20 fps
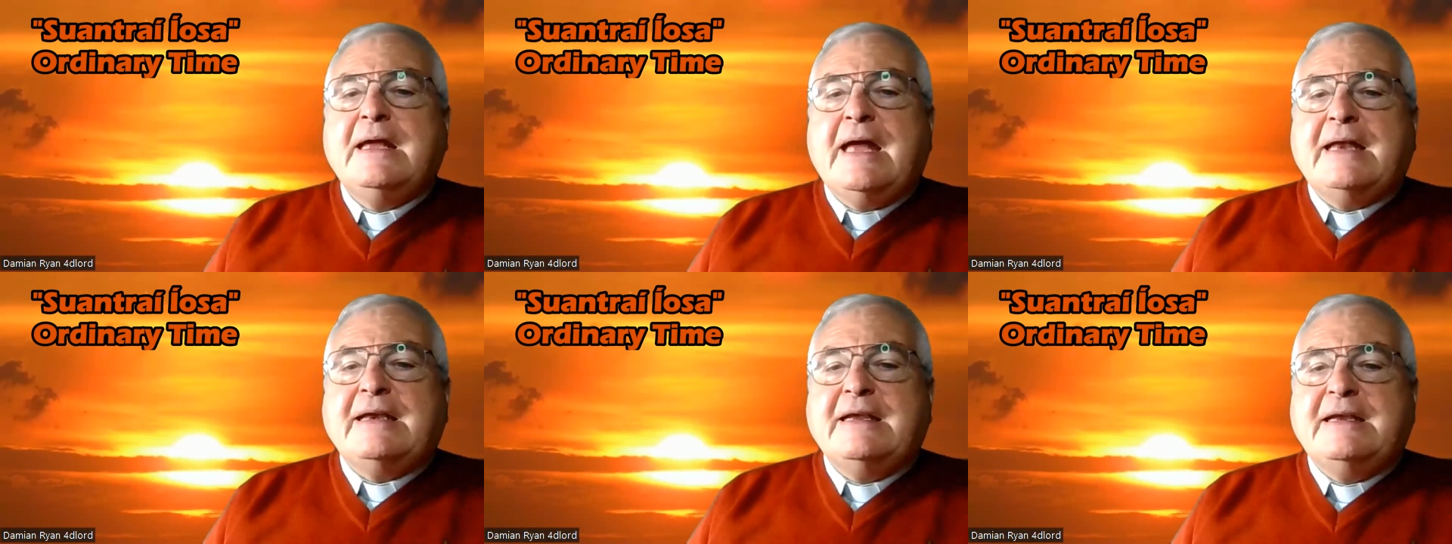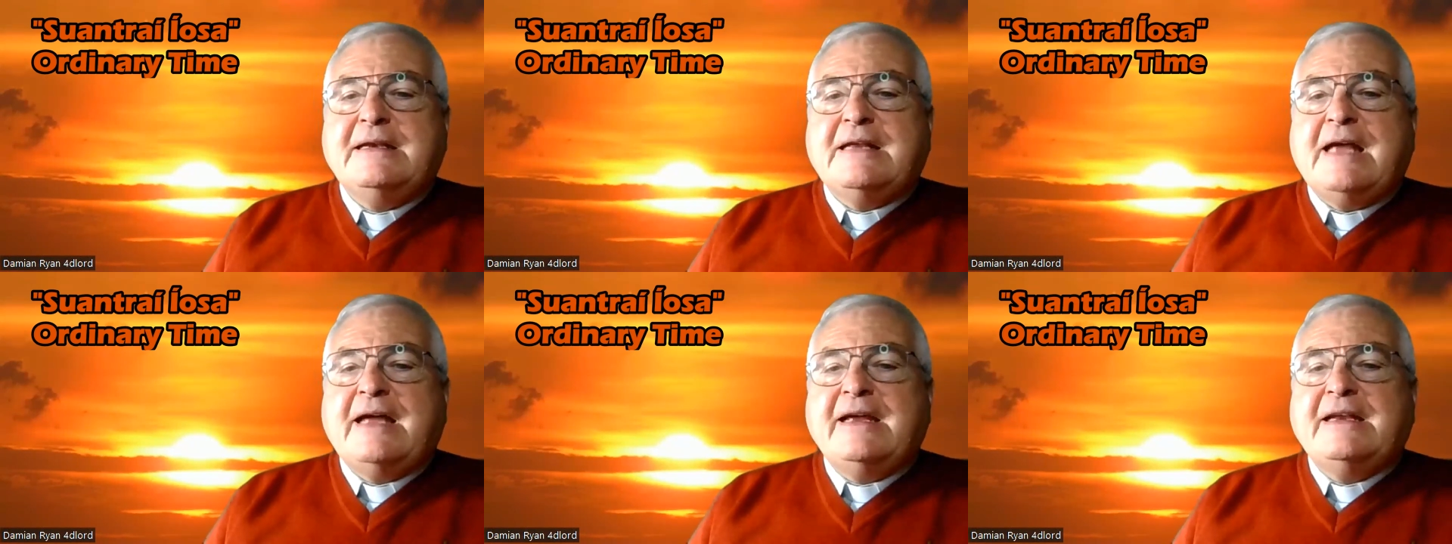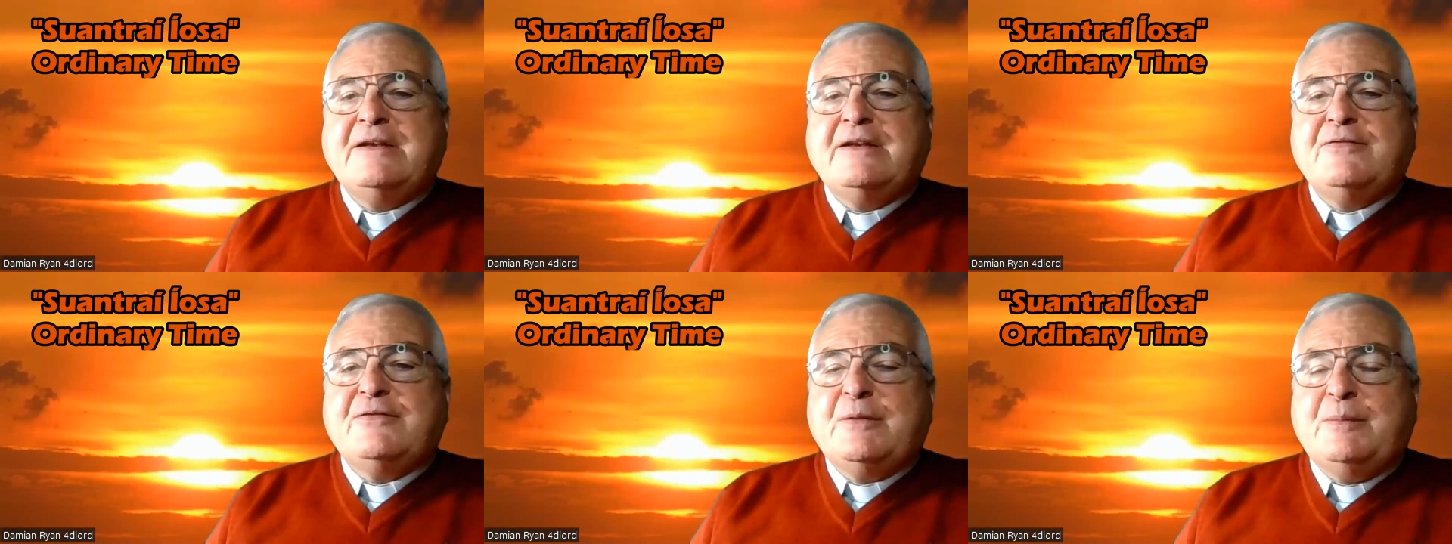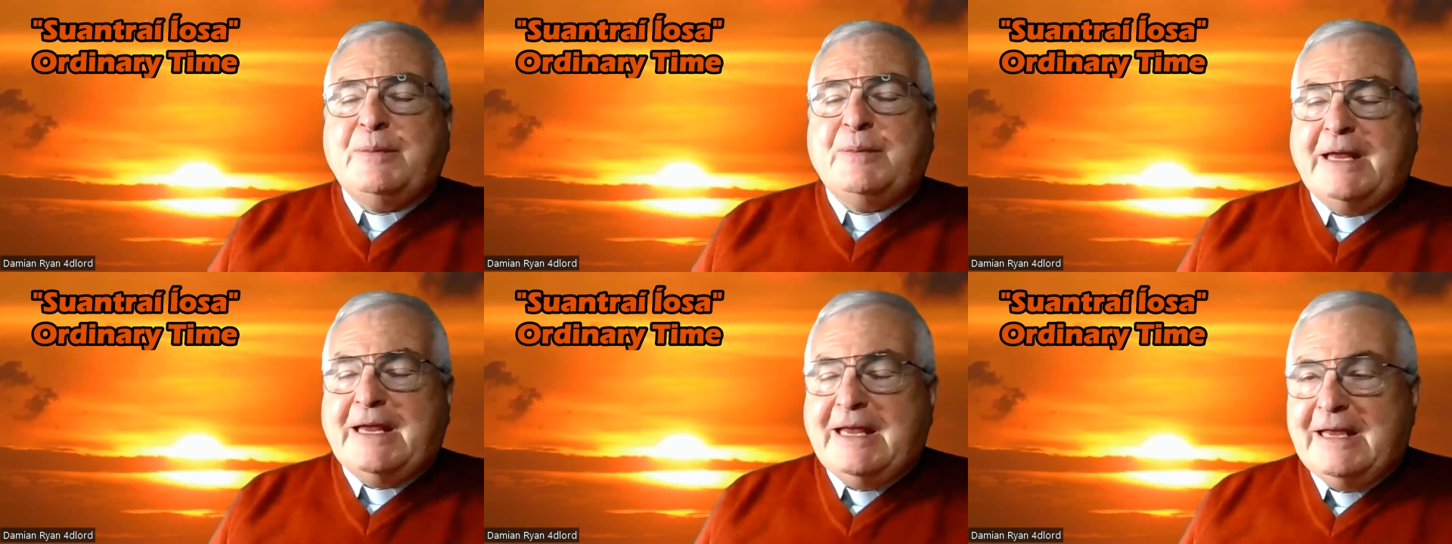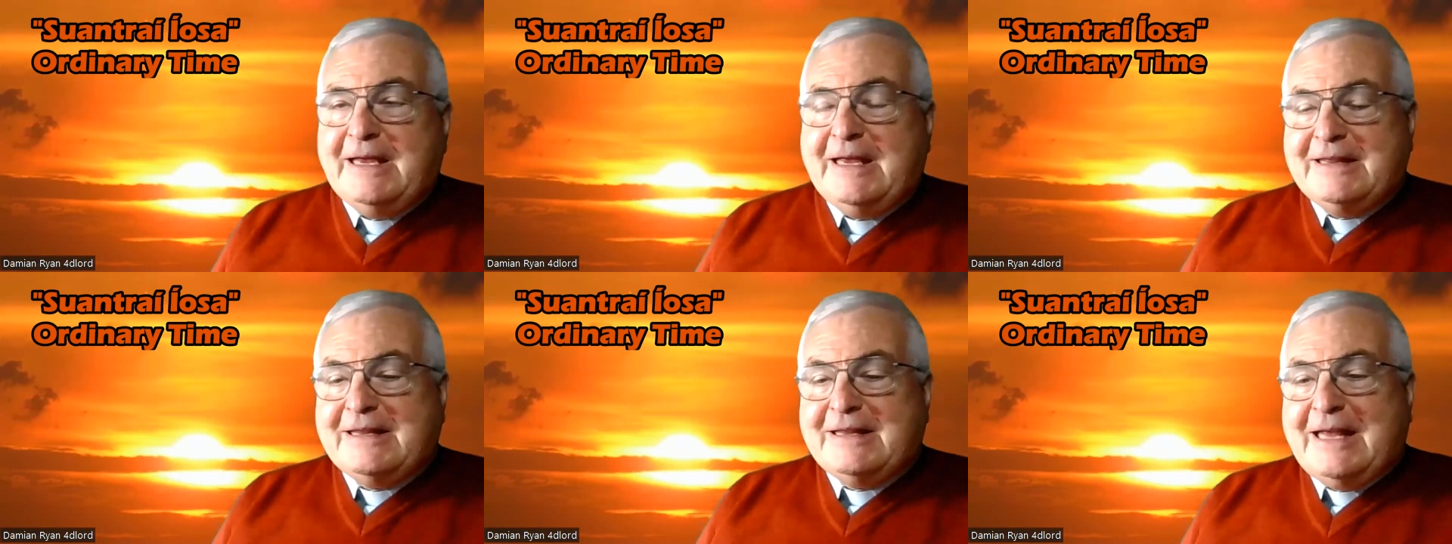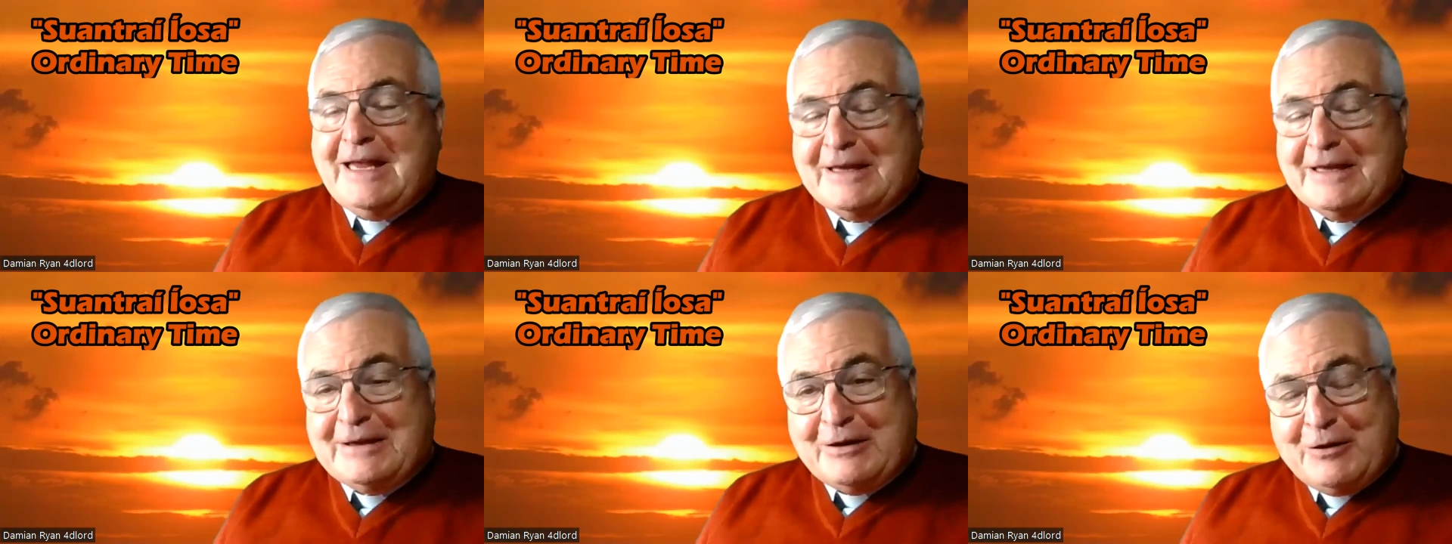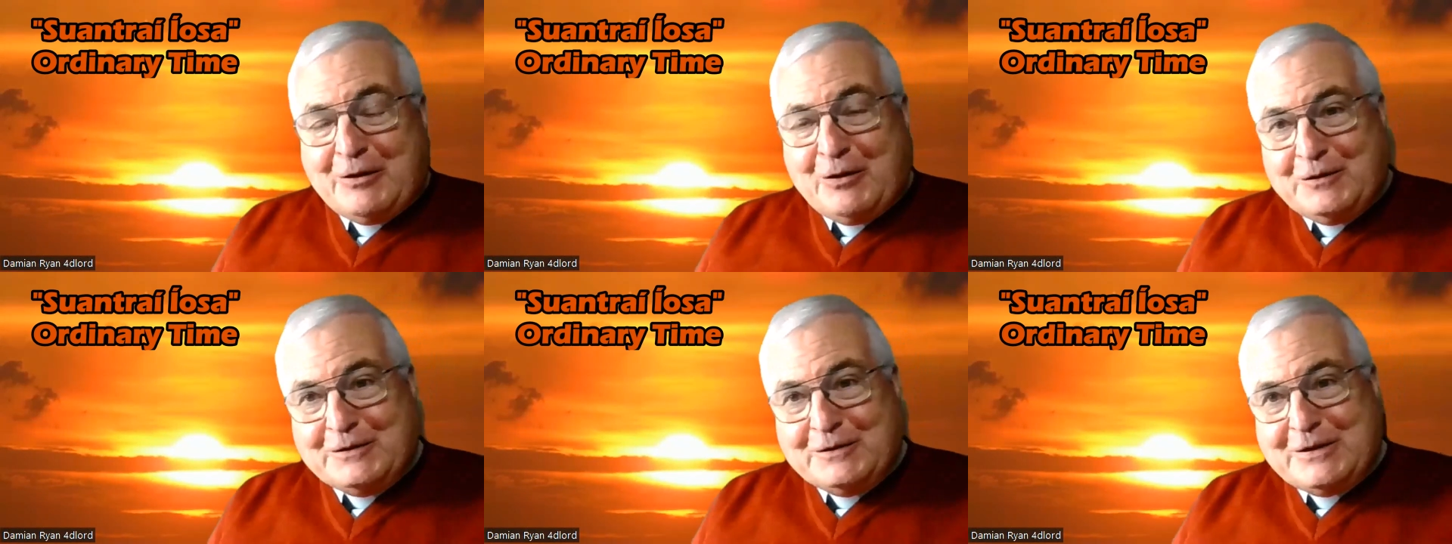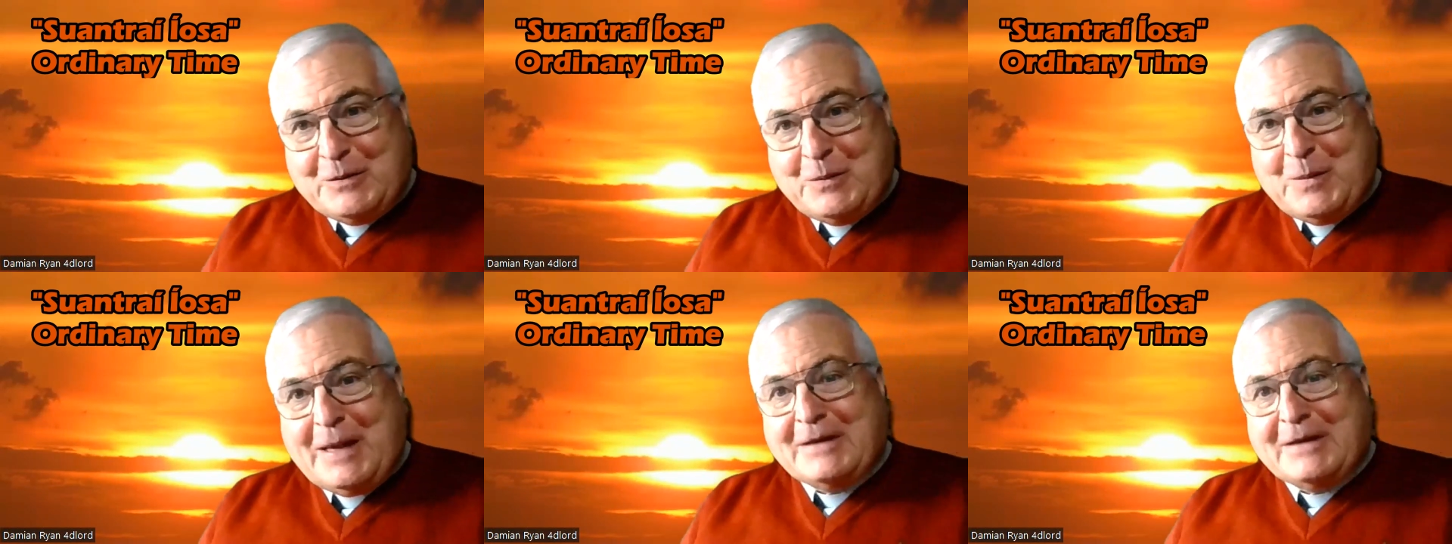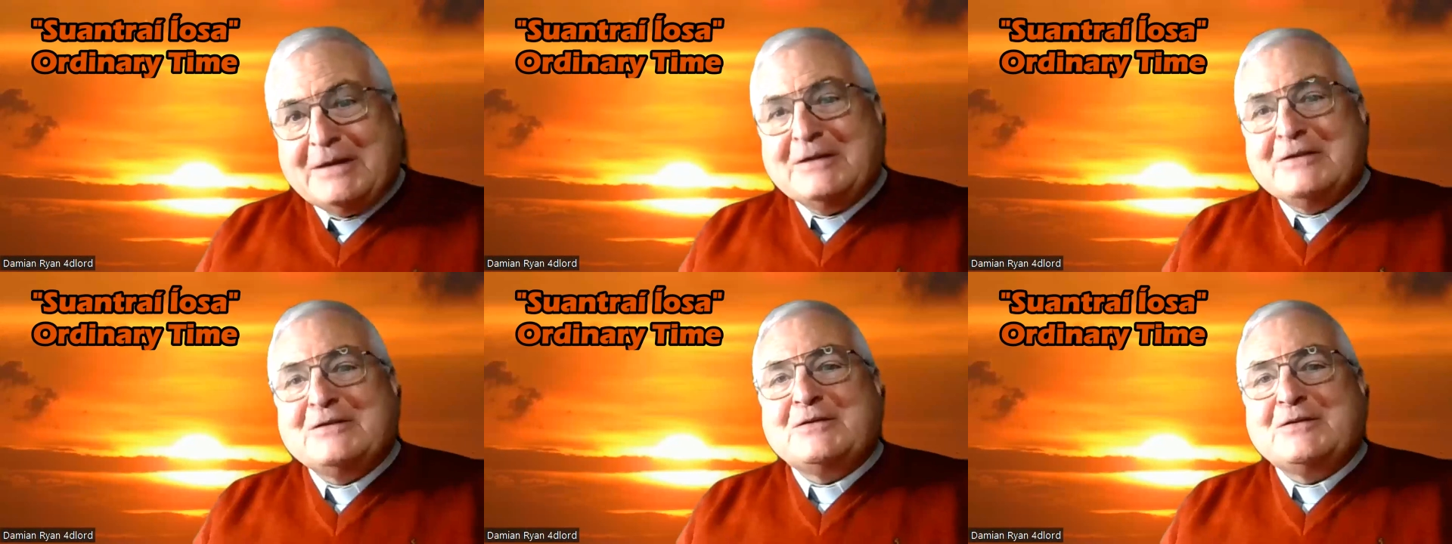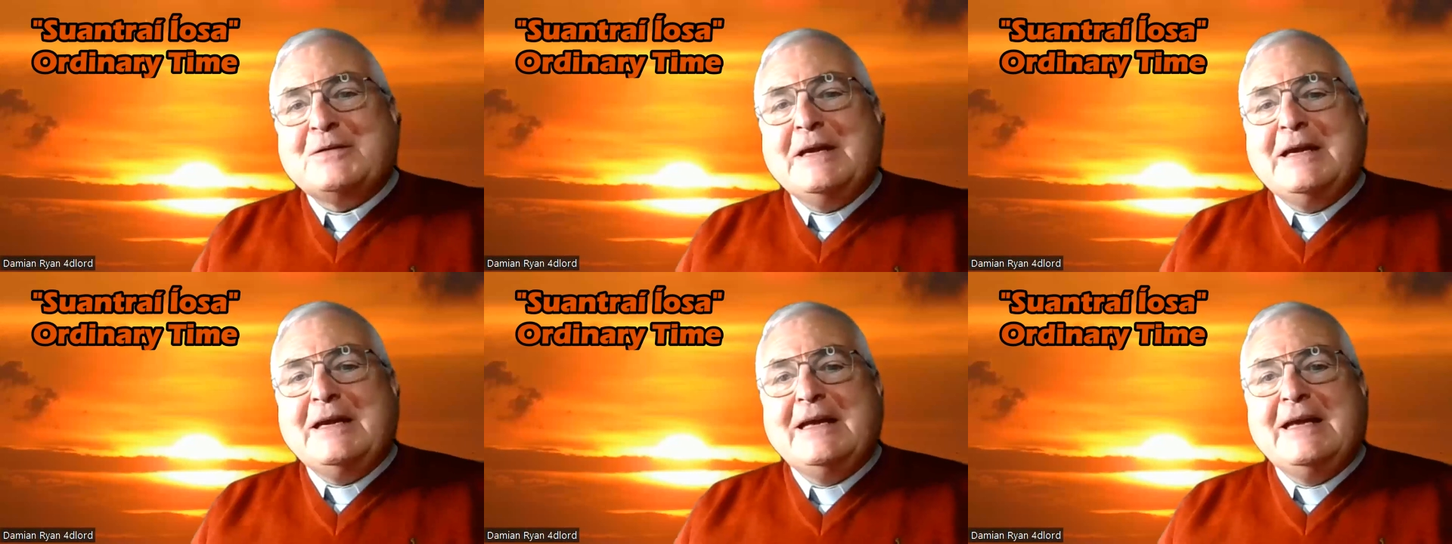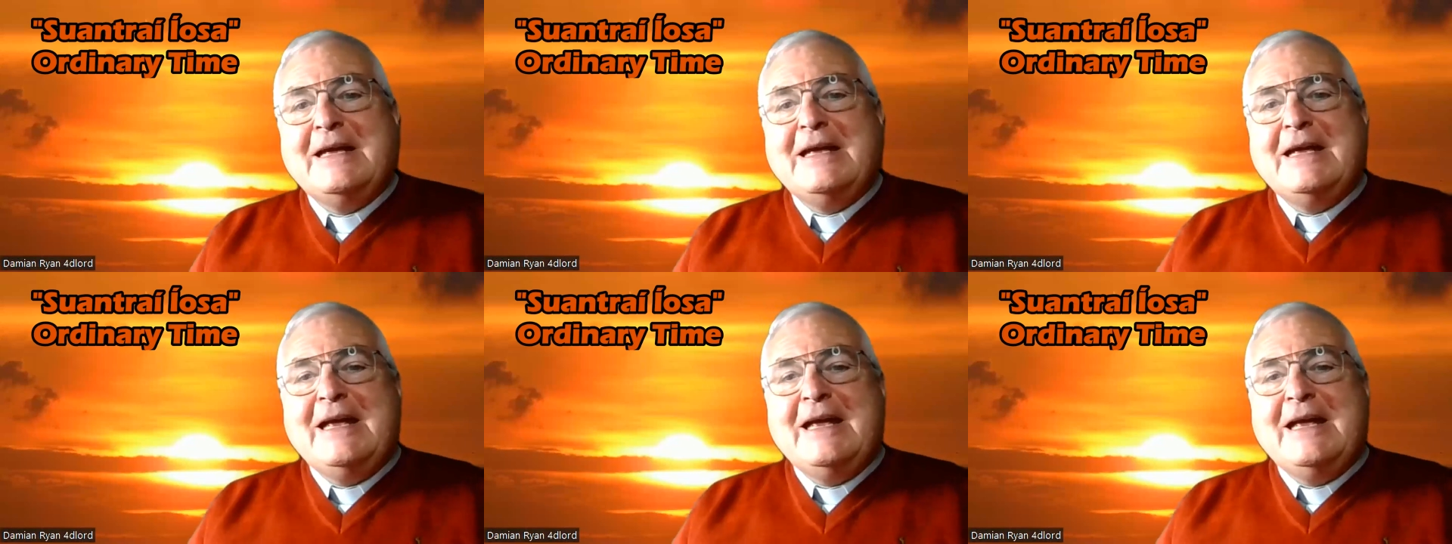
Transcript: And he died of the plague, and they had to close the monastery.